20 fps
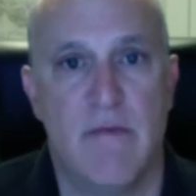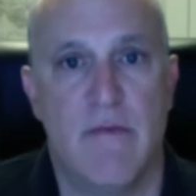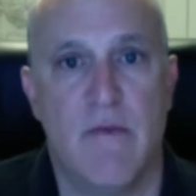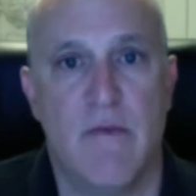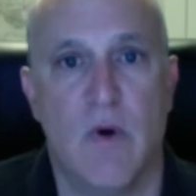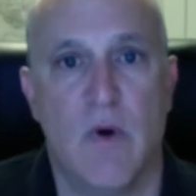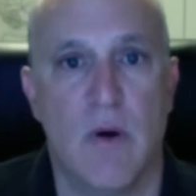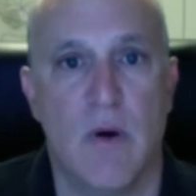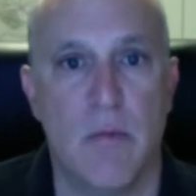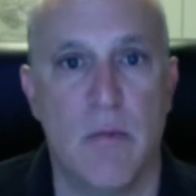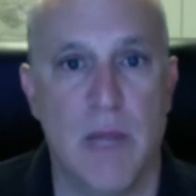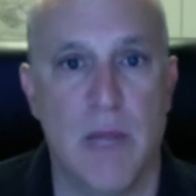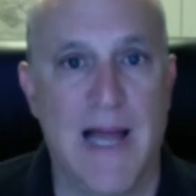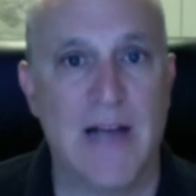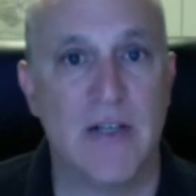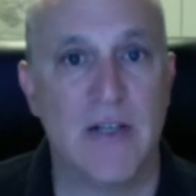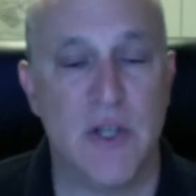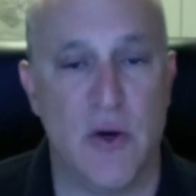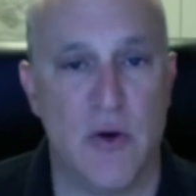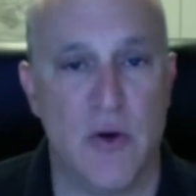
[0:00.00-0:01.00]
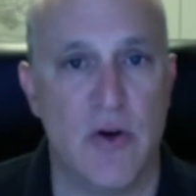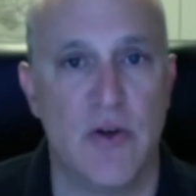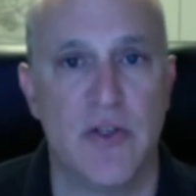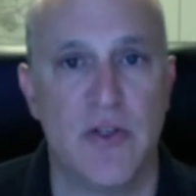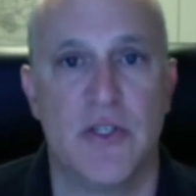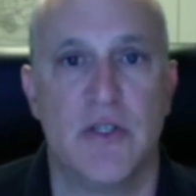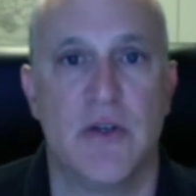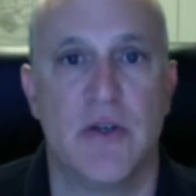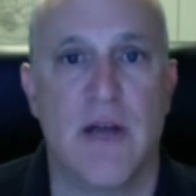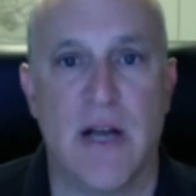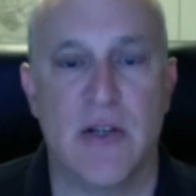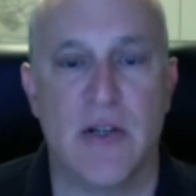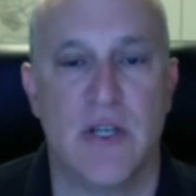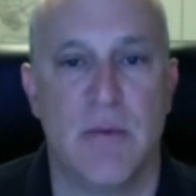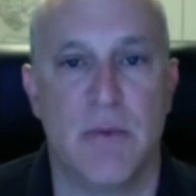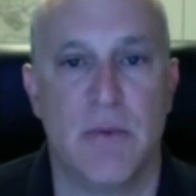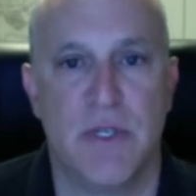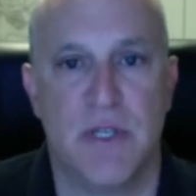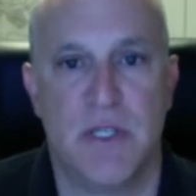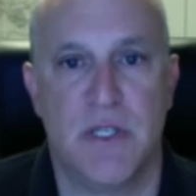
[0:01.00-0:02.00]
for Black donors to actually
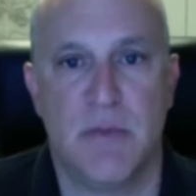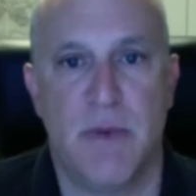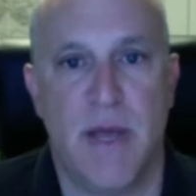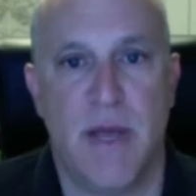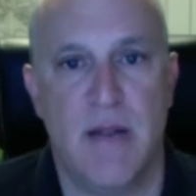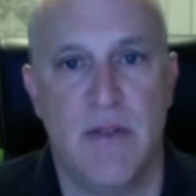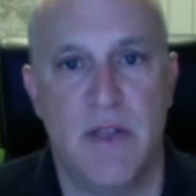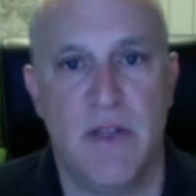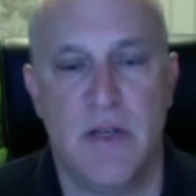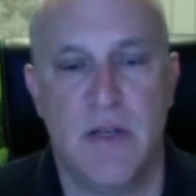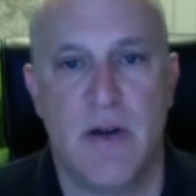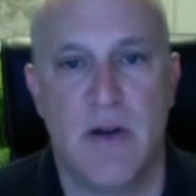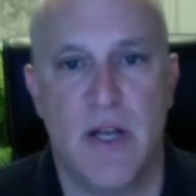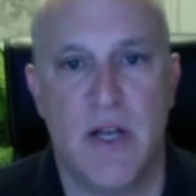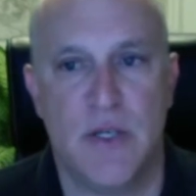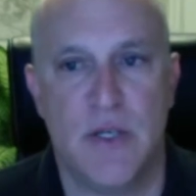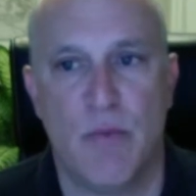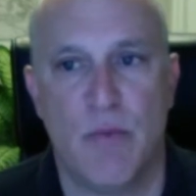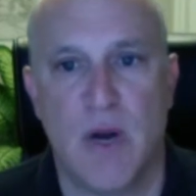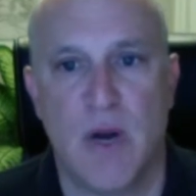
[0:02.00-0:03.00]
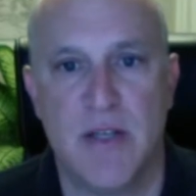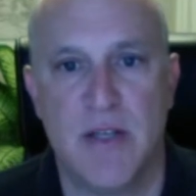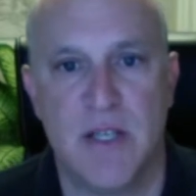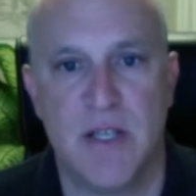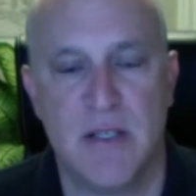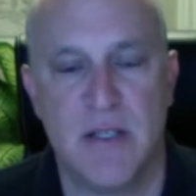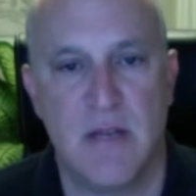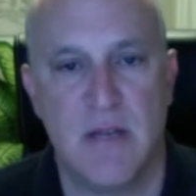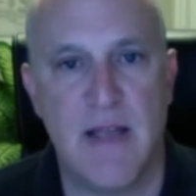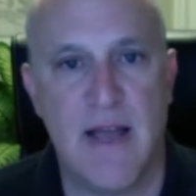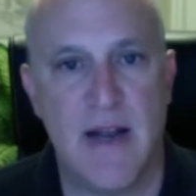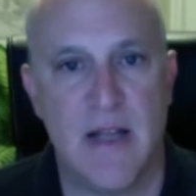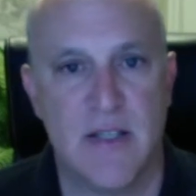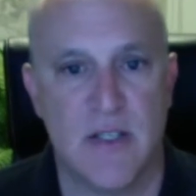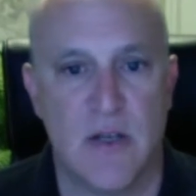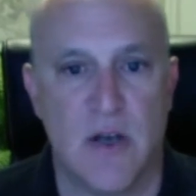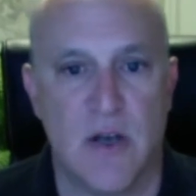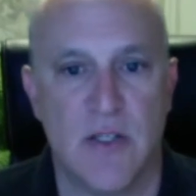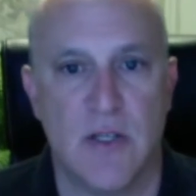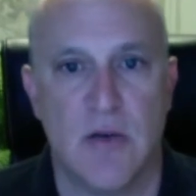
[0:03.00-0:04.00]
participate in the donation process, and that has
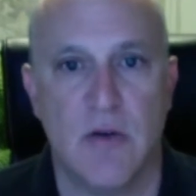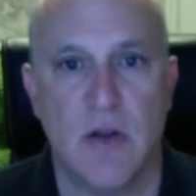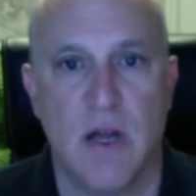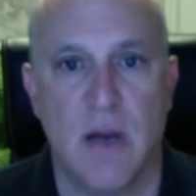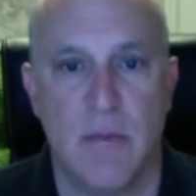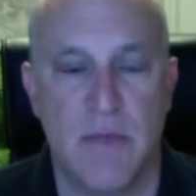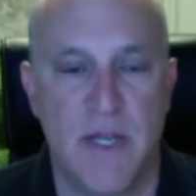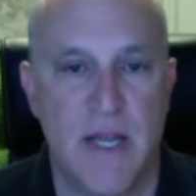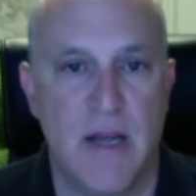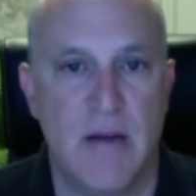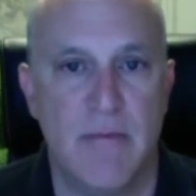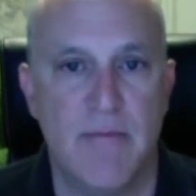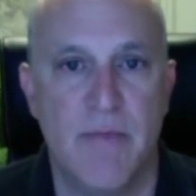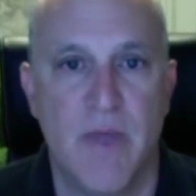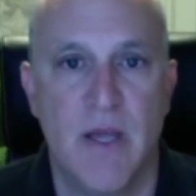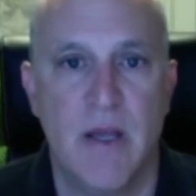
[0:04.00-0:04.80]
also come down.